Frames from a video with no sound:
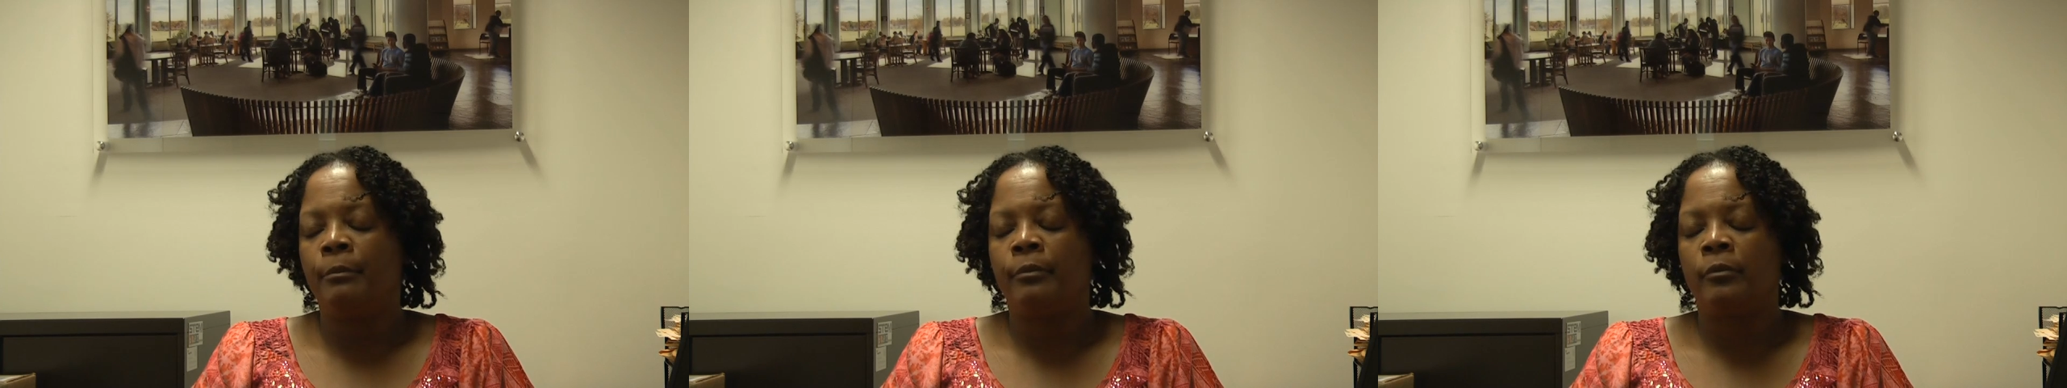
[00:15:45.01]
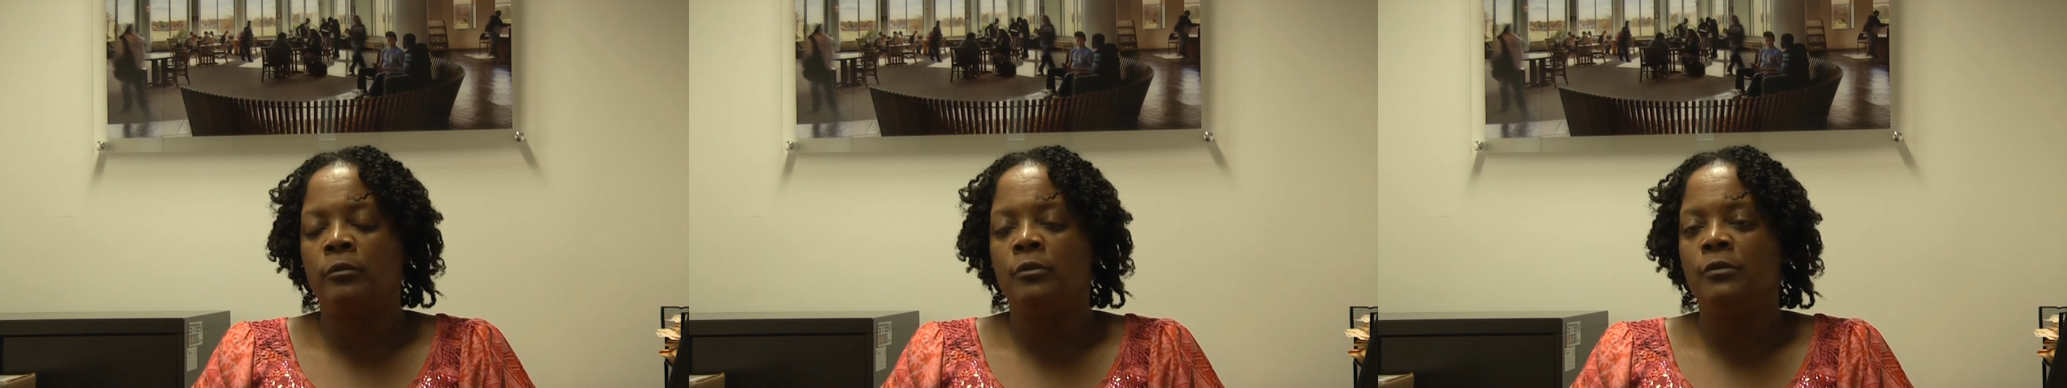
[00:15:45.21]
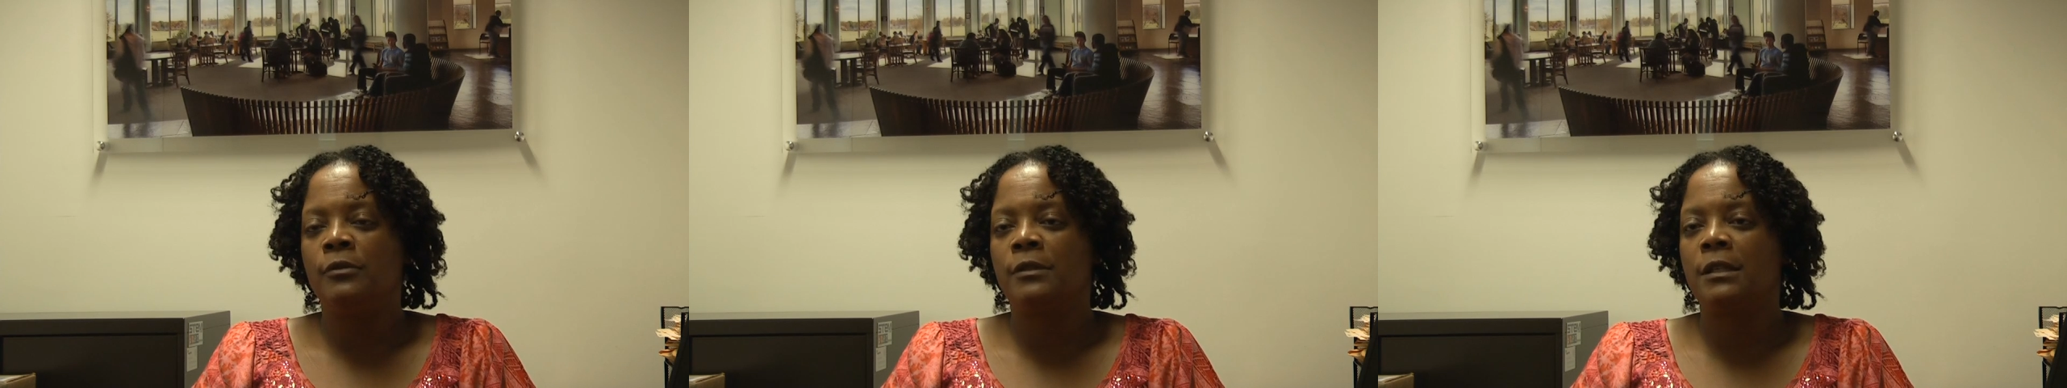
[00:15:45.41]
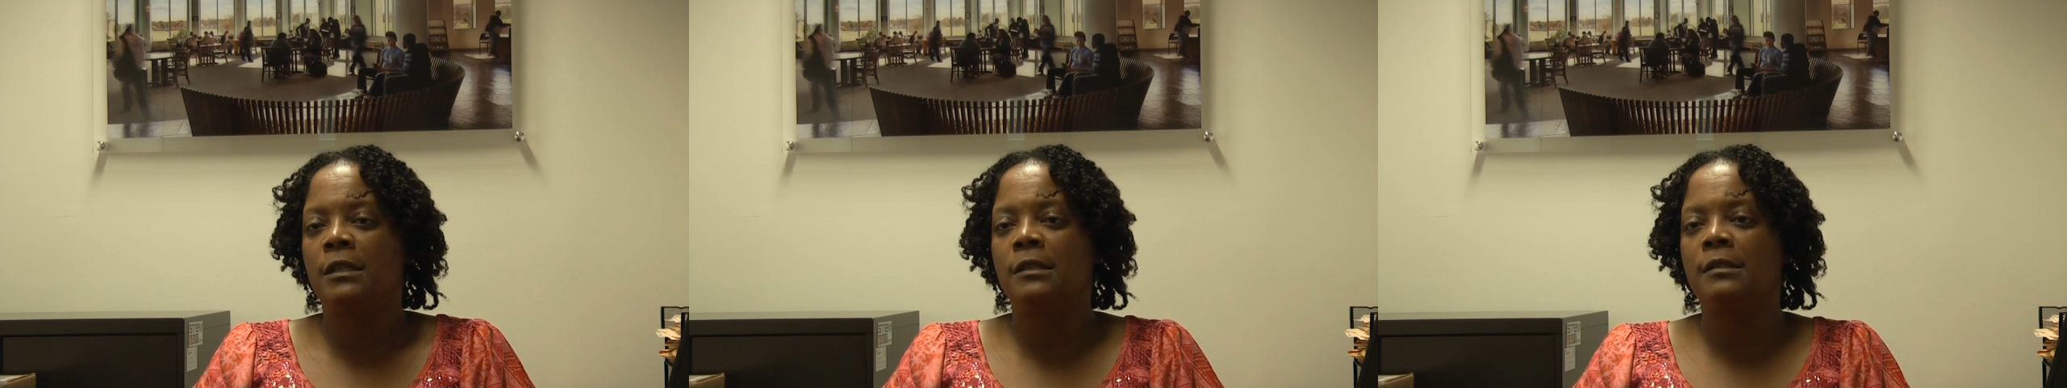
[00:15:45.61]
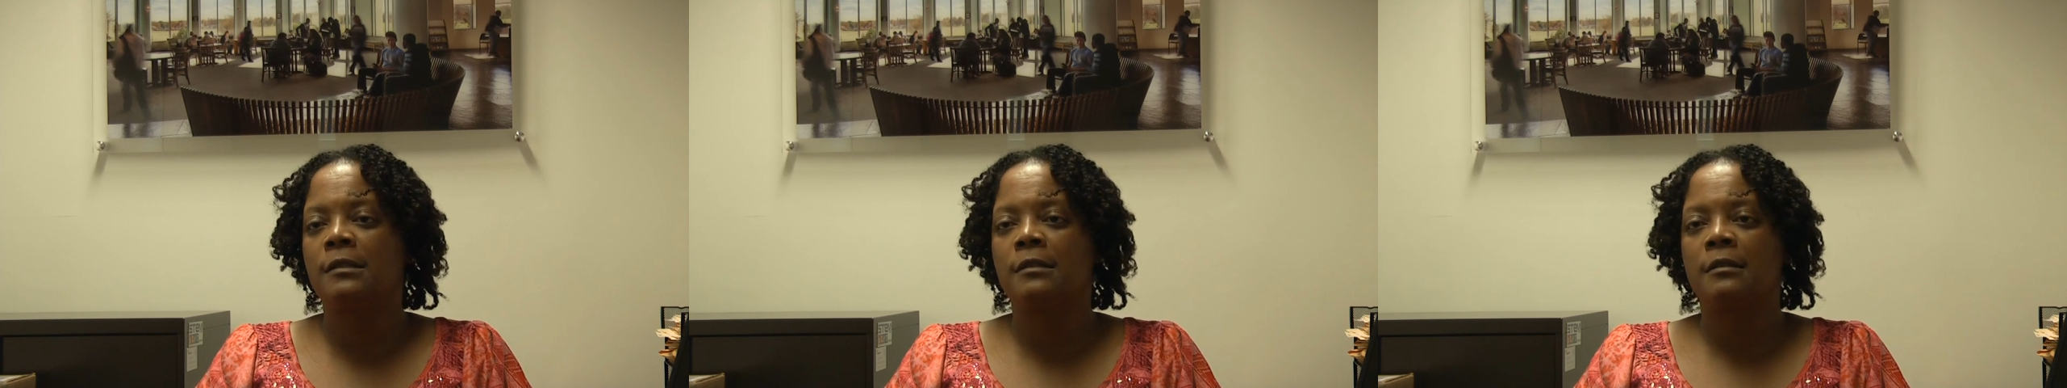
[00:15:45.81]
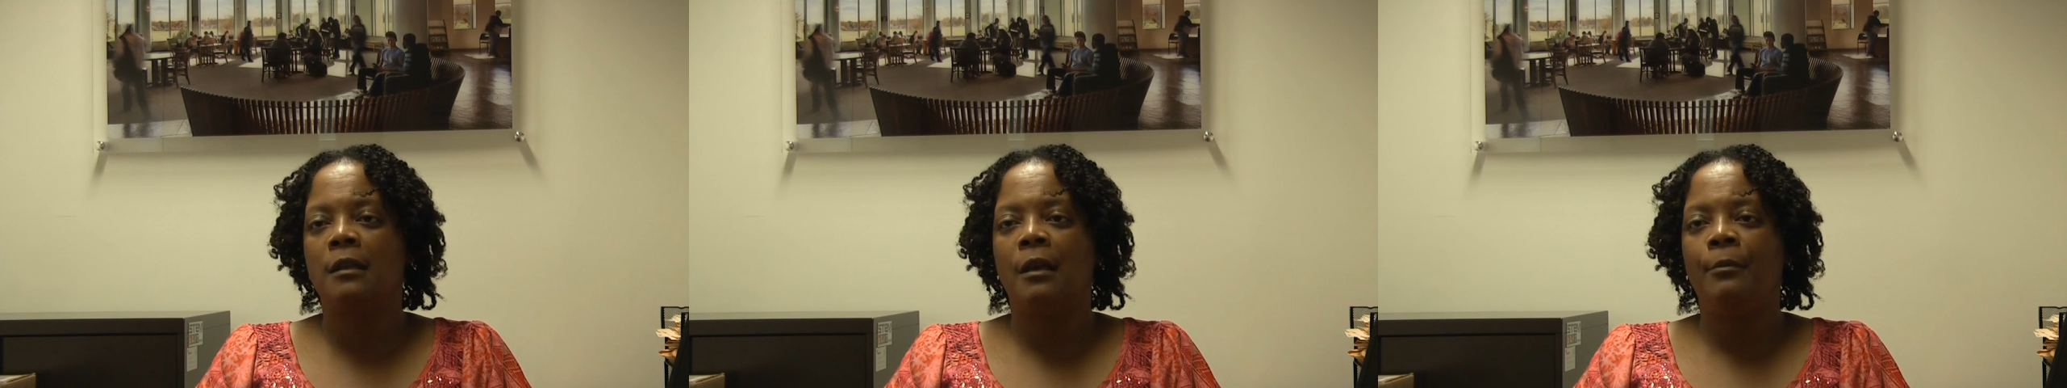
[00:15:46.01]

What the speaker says: Bruises.